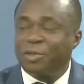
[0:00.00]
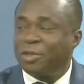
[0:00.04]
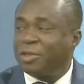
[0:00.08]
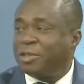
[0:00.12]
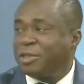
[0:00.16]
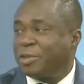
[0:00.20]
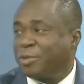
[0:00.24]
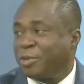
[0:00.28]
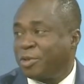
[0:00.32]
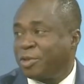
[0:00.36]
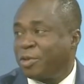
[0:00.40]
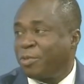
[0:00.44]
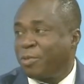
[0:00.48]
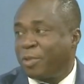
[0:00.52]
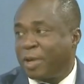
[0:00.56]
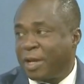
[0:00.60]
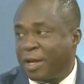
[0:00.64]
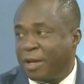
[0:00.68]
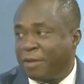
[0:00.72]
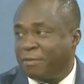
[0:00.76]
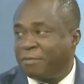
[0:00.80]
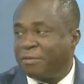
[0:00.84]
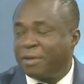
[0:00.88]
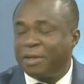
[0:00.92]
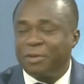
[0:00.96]
situation we
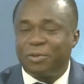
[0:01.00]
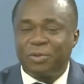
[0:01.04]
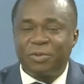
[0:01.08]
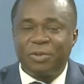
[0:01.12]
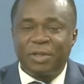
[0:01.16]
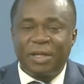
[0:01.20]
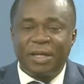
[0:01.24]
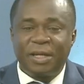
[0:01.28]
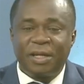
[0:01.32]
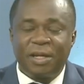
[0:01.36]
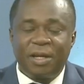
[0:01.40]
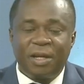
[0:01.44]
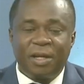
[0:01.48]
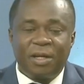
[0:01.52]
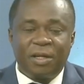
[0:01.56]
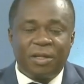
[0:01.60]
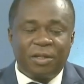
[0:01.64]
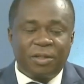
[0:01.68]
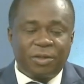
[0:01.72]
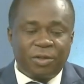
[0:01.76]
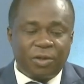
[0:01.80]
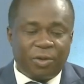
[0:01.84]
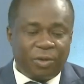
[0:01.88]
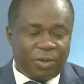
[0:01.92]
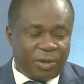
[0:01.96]
have today.
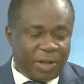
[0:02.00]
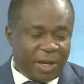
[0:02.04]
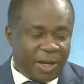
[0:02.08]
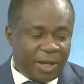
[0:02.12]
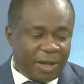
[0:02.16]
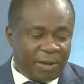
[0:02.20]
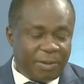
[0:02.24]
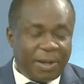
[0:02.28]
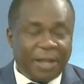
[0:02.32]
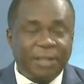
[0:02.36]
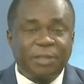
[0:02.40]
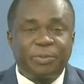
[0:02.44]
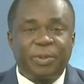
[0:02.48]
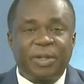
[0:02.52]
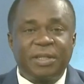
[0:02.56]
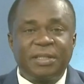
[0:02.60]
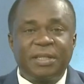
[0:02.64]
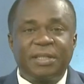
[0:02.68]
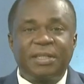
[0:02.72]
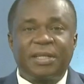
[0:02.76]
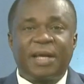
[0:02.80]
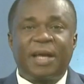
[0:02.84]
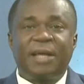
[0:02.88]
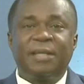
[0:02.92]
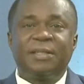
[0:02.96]
So at
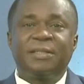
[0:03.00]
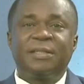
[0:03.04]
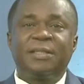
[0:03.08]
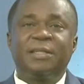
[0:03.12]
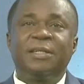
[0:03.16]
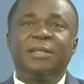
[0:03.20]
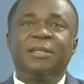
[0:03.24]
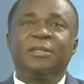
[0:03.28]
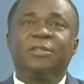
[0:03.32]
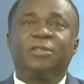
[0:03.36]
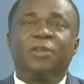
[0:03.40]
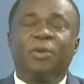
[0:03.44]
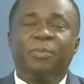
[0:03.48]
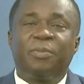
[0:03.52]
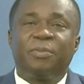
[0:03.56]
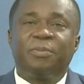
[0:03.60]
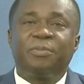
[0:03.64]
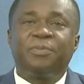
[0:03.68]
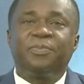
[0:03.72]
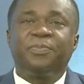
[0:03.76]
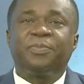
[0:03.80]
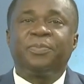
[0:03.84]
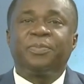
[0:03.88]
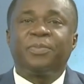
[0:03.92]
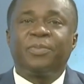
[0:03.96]
present, I see
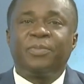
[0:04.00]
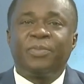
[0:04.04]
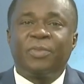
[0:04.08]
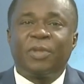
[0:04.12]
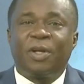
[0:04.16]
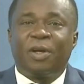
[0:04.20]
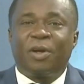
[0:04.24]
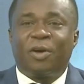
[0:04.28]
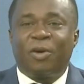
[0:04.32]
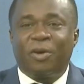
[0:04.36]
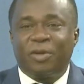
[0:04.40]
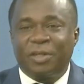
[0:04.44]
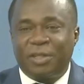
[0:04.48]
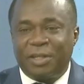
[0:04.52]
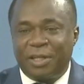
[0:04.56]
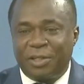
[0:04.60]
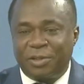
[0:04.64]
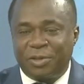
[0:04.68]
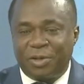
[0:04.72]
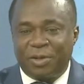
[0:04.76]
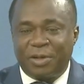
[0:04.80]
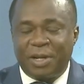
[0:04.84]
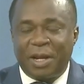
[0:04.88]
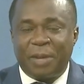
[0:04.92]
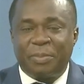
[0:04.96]
some
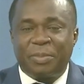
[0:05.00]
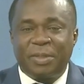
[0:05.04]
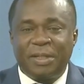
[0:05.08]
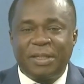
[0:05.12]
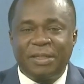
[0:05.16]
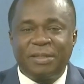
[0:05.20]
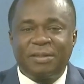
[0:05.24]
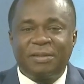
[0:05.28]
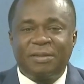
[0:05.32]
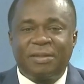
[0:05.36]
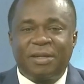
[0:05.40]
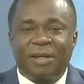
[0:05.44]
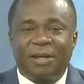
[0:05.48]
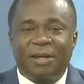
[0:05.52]
coordination happening